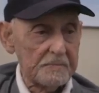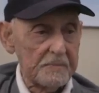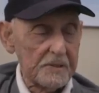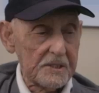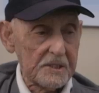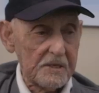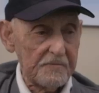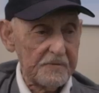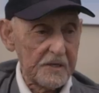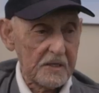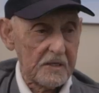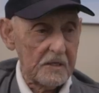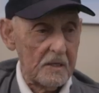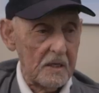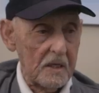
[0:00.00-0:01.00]

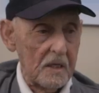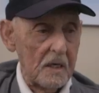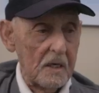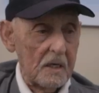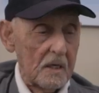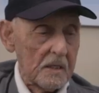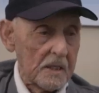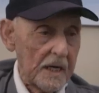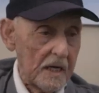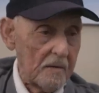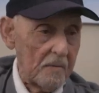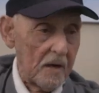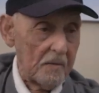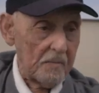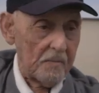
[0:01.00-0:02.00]
Pacific
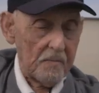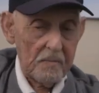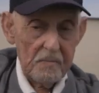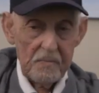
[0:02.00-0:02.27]
came up,